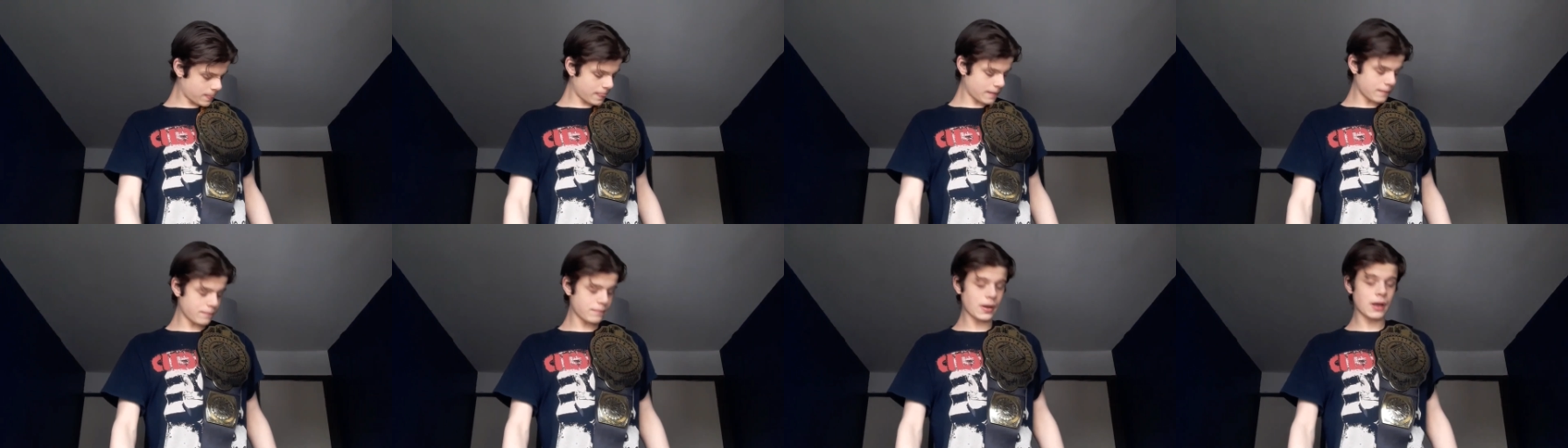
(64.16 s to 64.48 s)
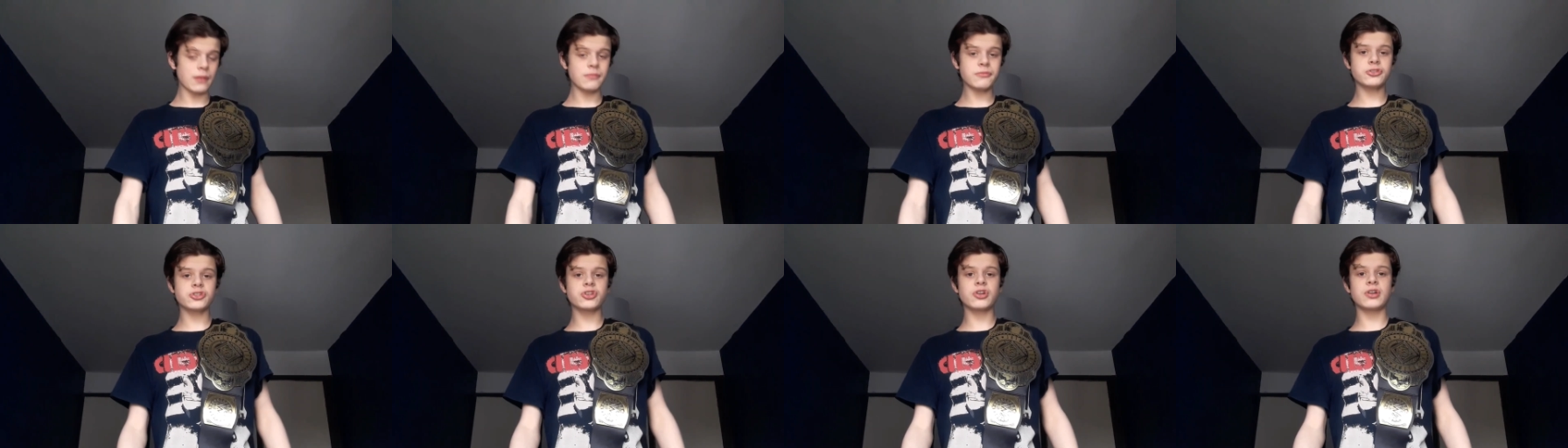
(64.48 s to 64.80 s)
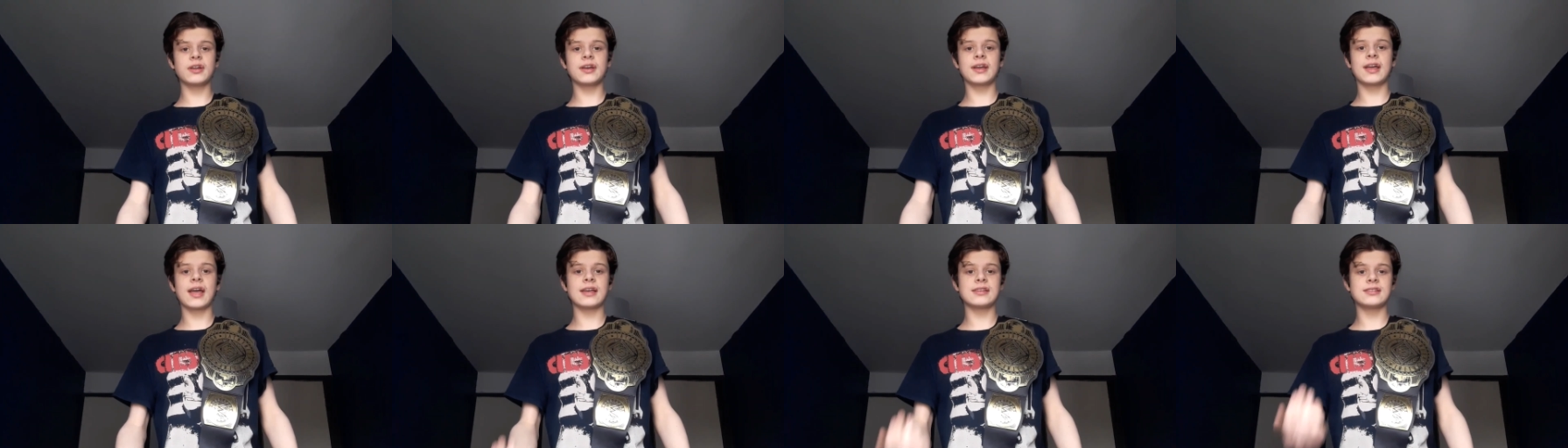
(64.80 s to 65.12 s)
But I'm just
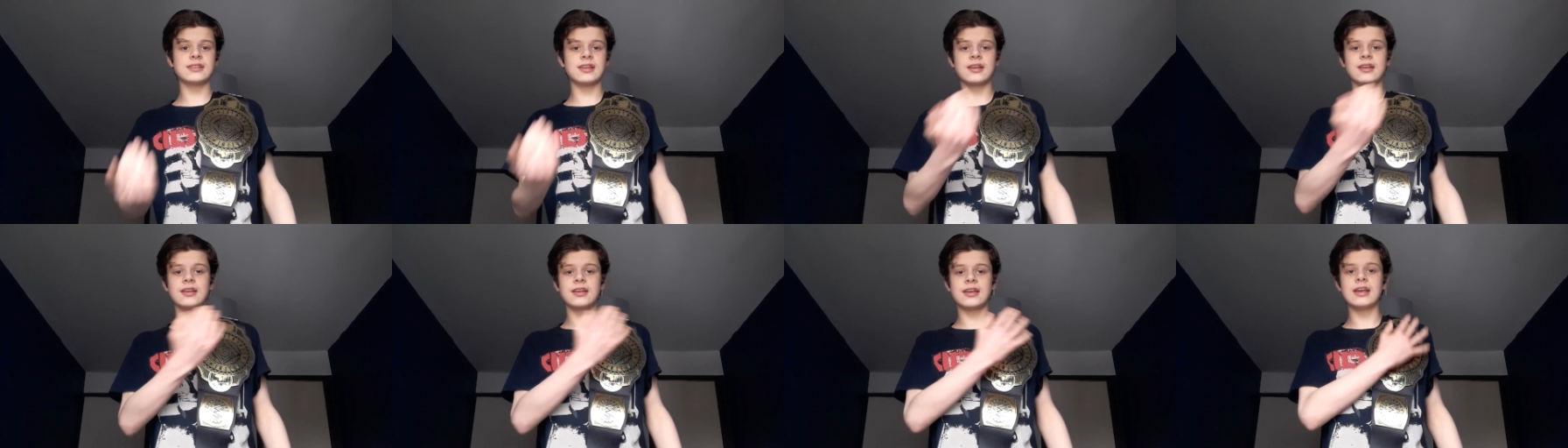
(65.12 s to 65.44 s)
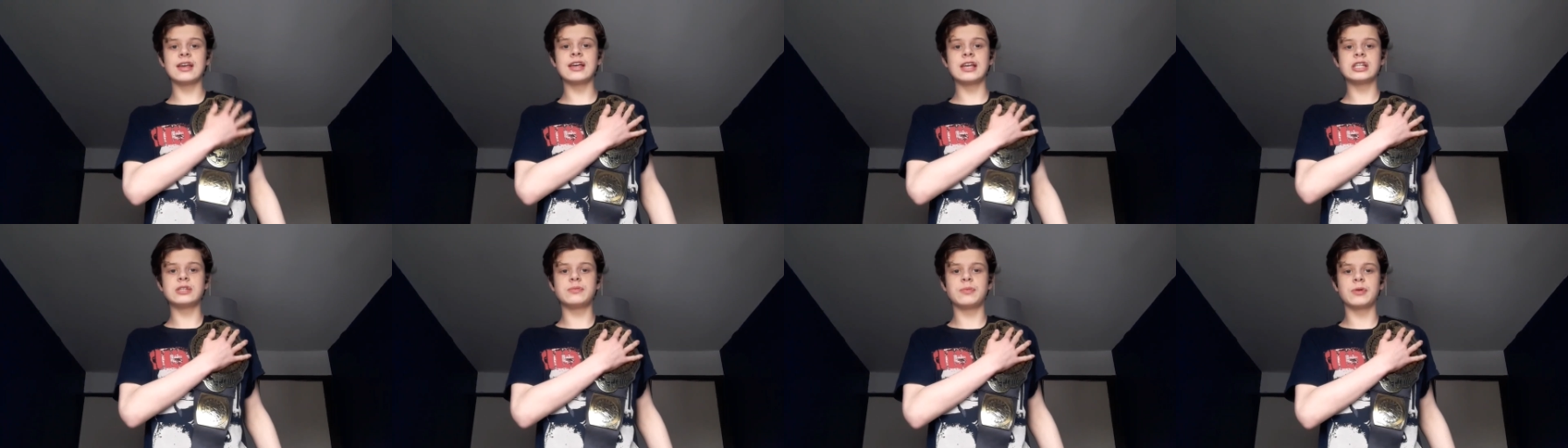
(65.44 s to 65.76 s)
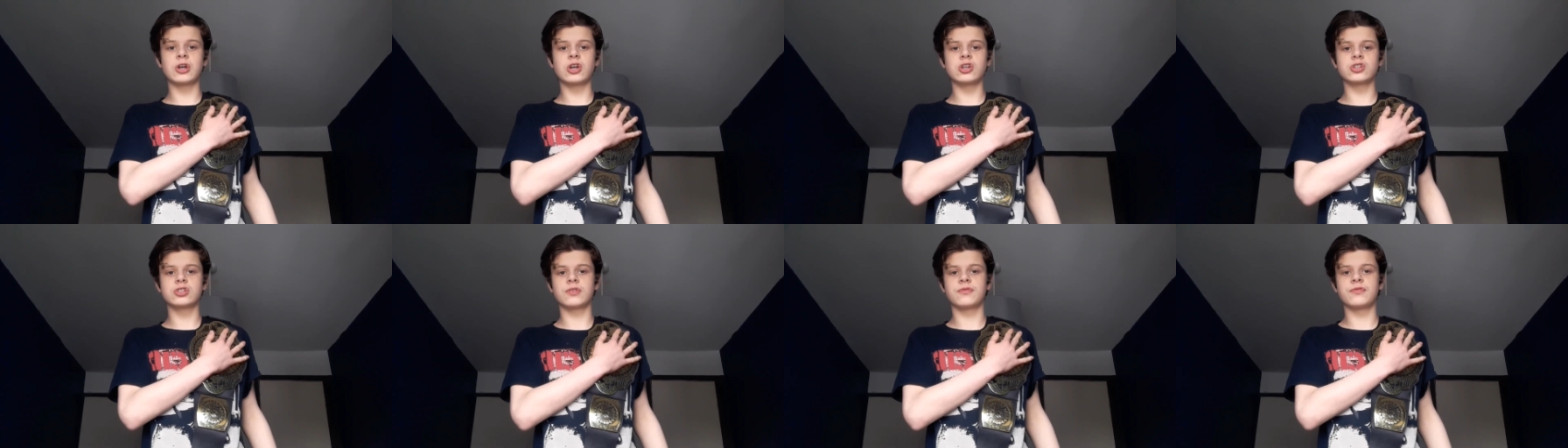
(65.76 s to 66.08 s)
going to guess that it is
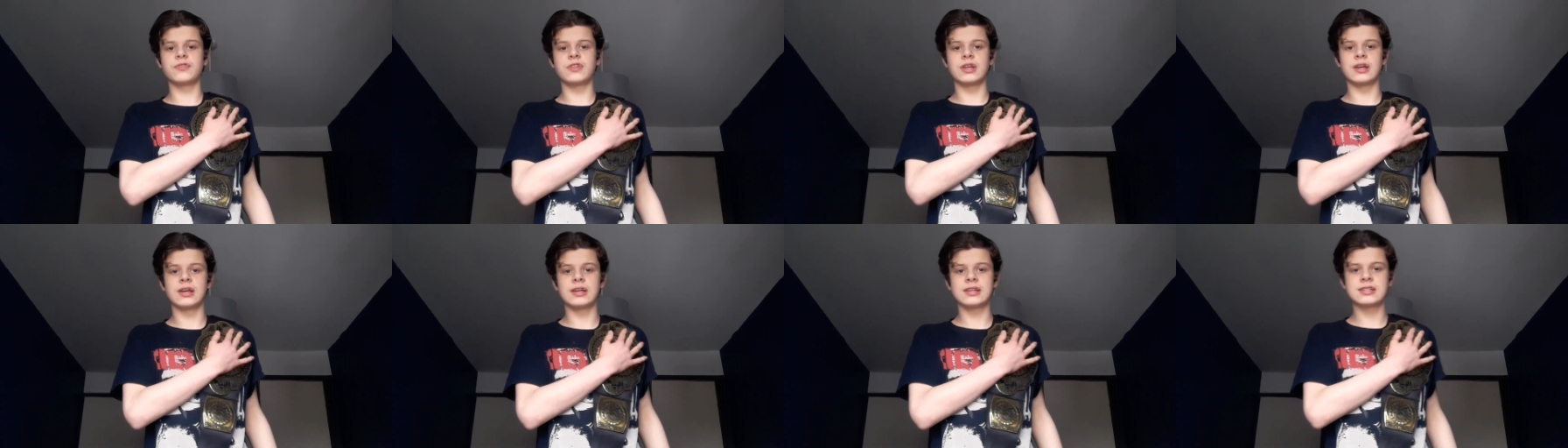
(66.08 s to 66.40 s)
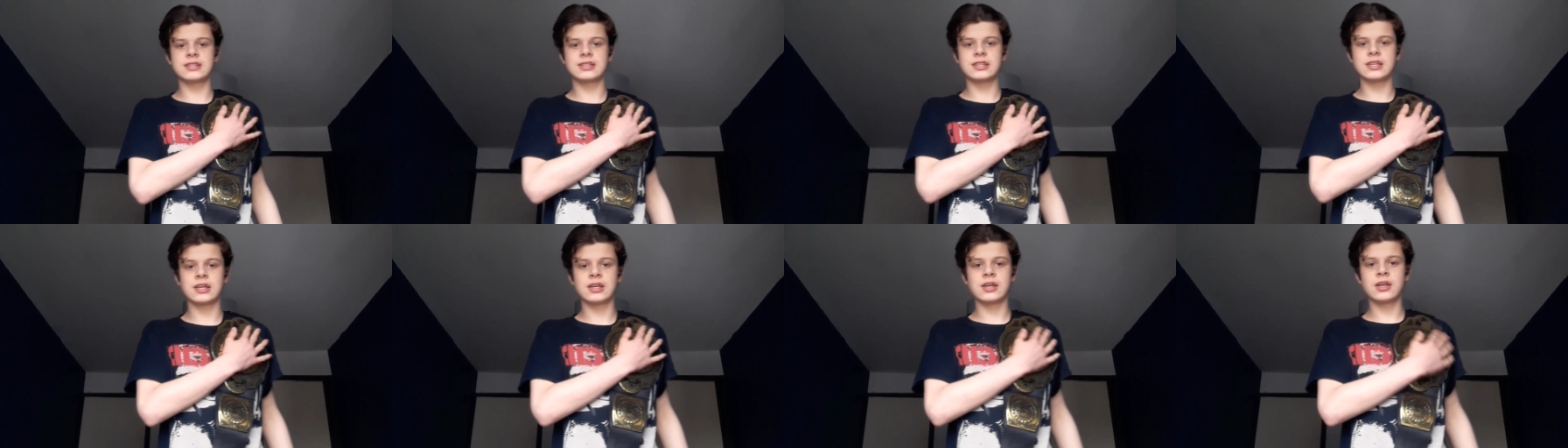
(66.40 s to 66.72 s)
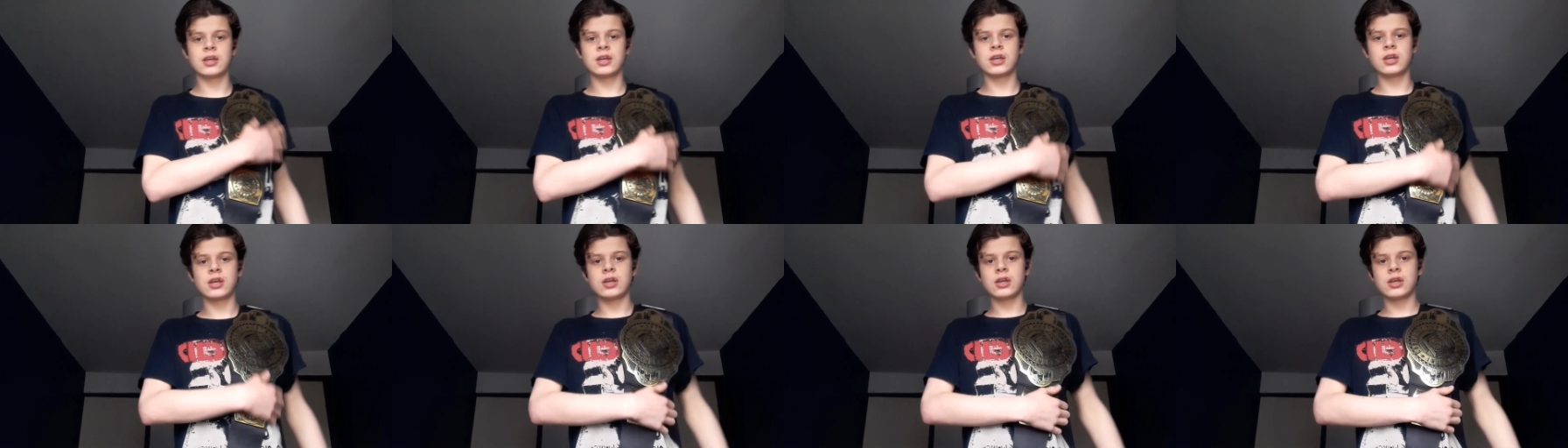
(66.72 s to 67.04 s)
because of this.
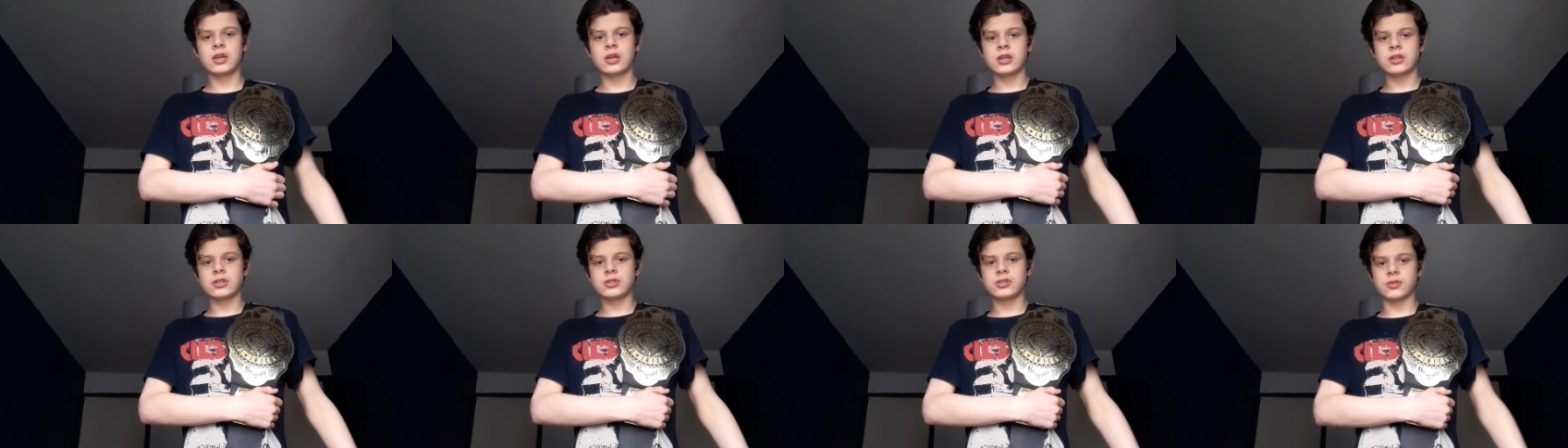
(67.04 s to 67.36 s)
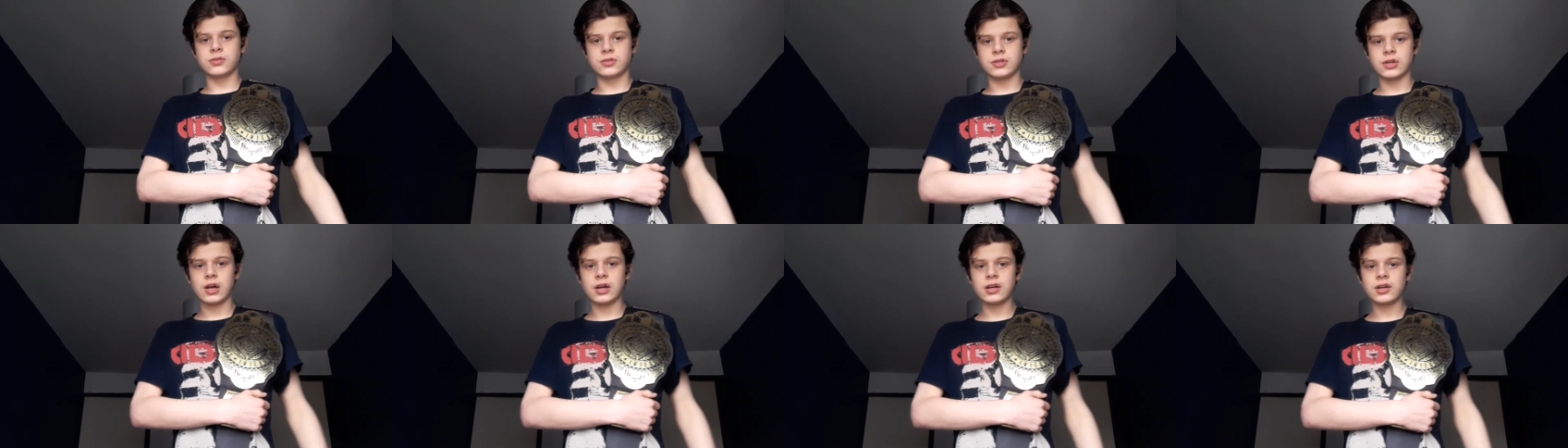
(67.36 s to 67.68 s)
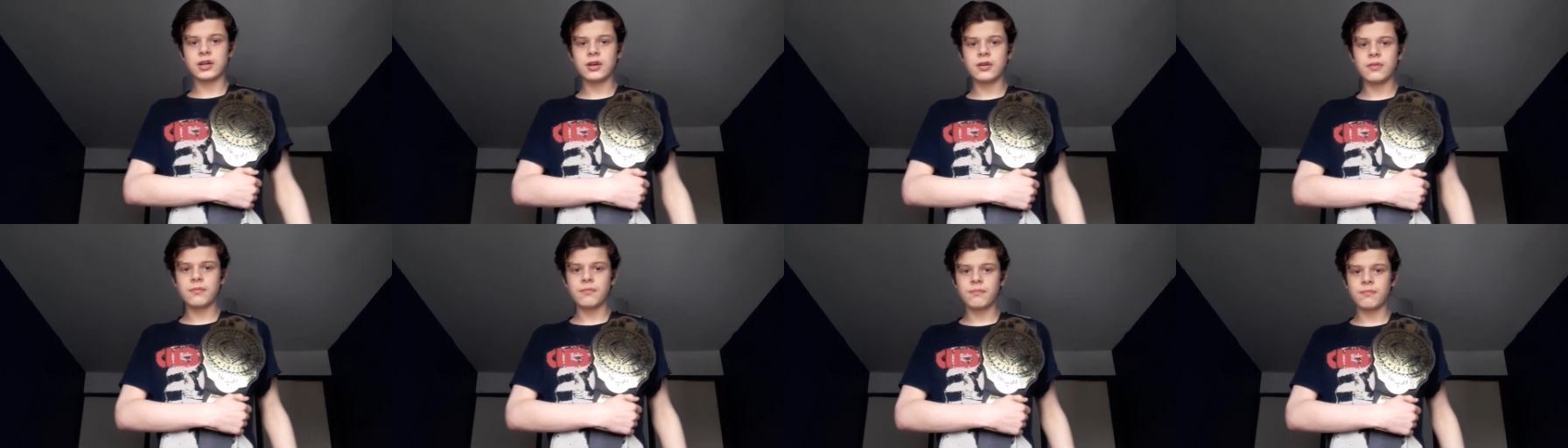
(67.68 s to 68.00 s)
So
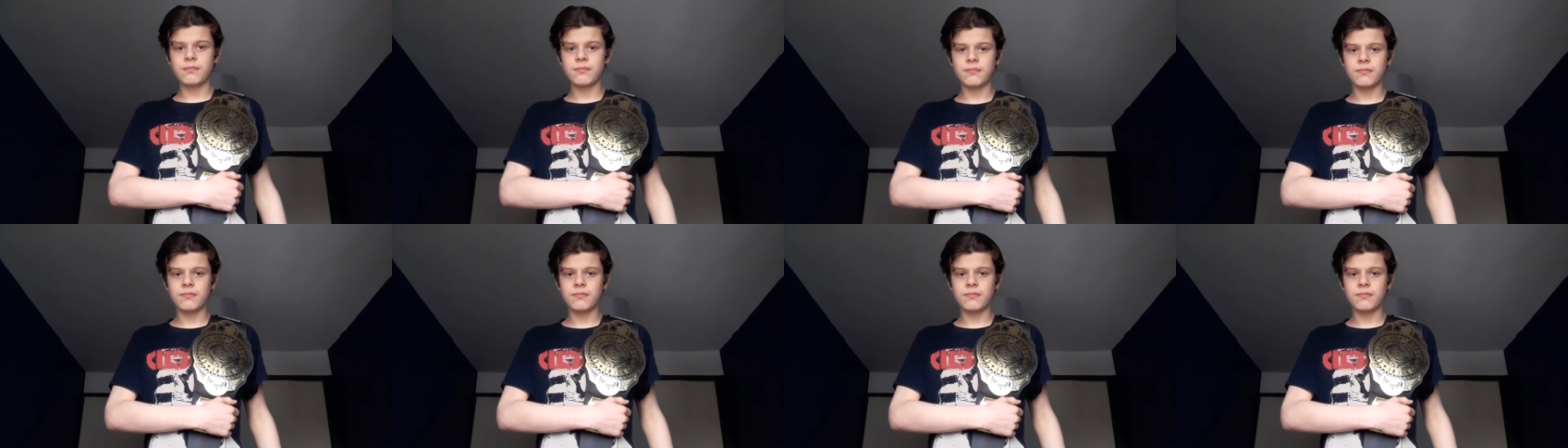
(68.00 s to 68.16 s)
Tygar,